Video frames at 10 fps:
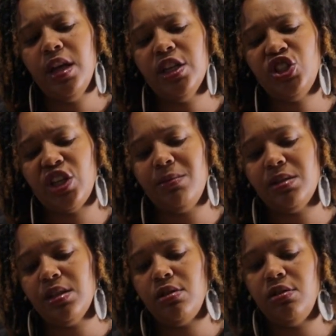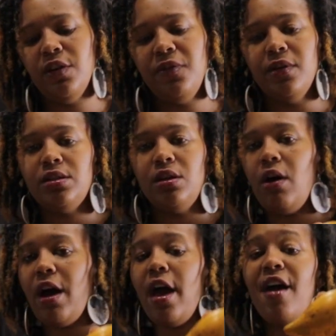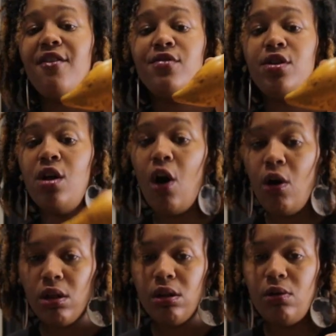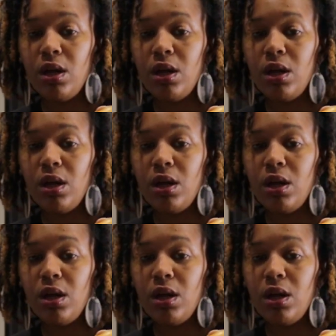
It's shaped a little different. So I have no clue